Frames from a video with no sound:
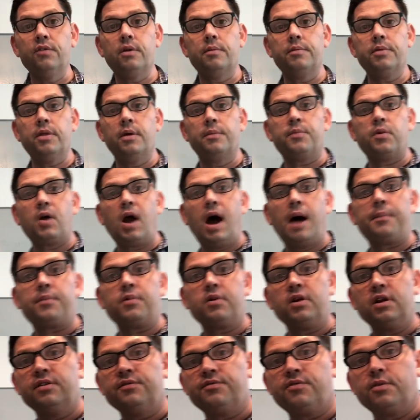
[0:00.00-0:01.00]
of the
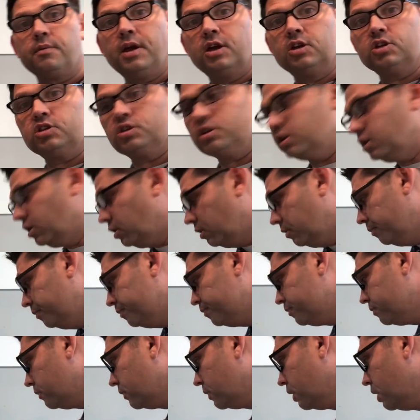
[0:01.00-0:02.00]
proper information here.
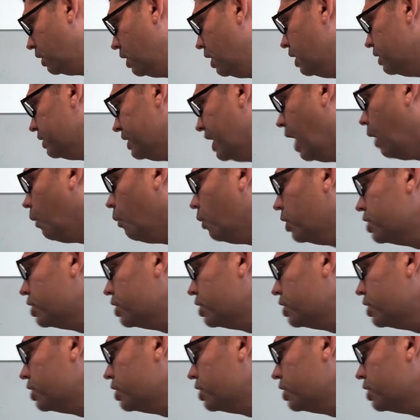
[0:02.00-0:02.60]
Now,